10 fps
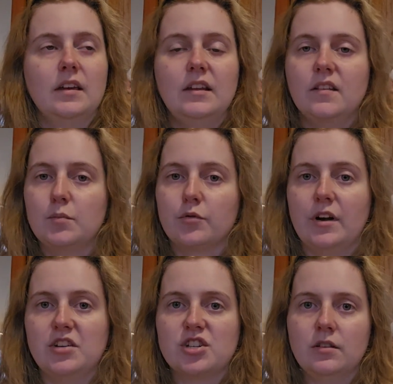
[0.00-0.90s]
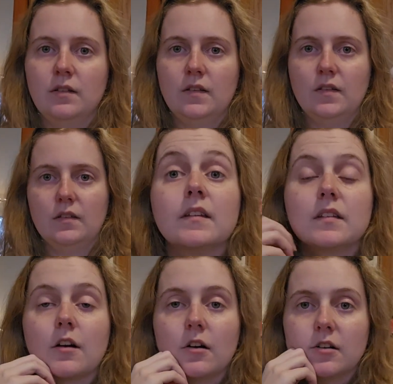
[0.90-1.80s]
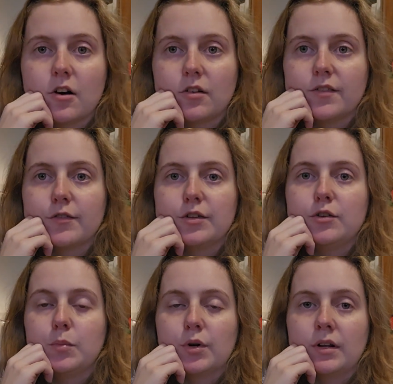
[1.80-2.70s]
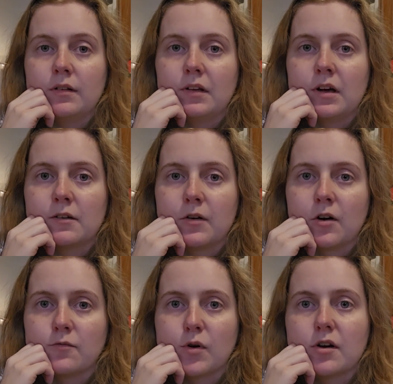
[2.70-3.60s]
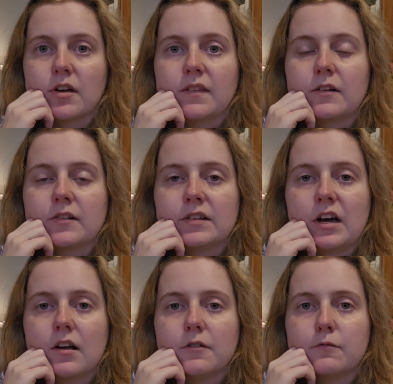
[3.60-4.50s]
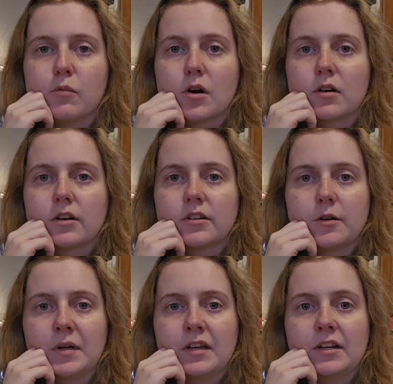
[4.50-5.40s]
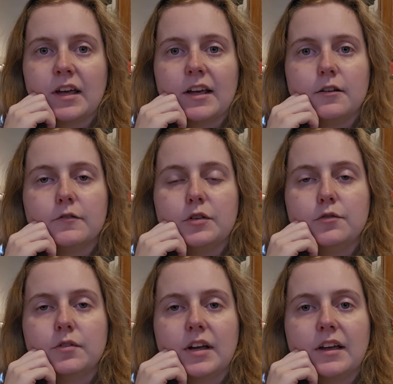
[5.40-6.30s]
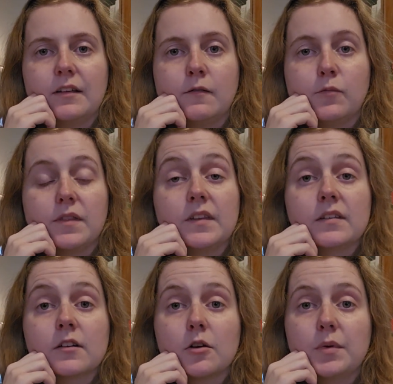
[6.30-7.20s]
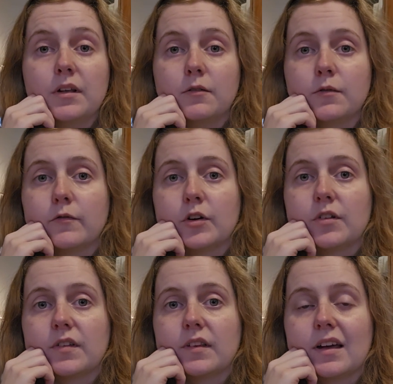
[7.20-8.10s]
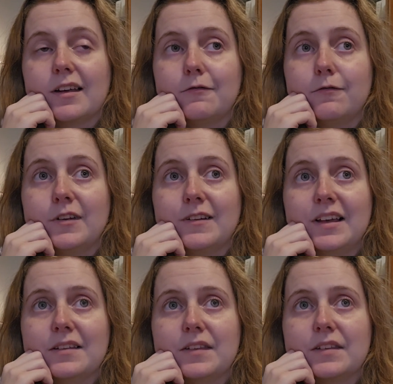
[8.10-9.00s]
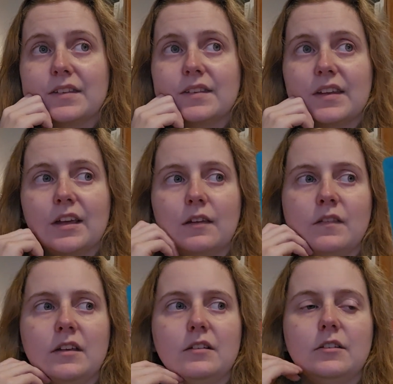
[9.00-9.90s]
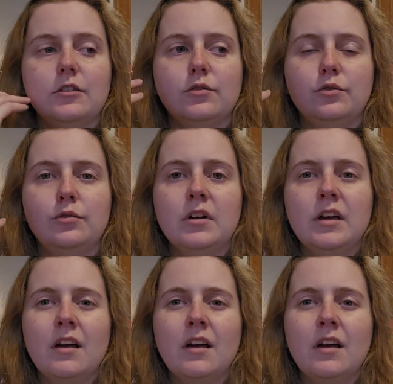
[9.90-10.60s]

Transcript: inspirations. This card calls for you to put in a lot of hard work, and there's a lot of work coming in ahead of you. And with this card being in reverse, I feel like this is saying that you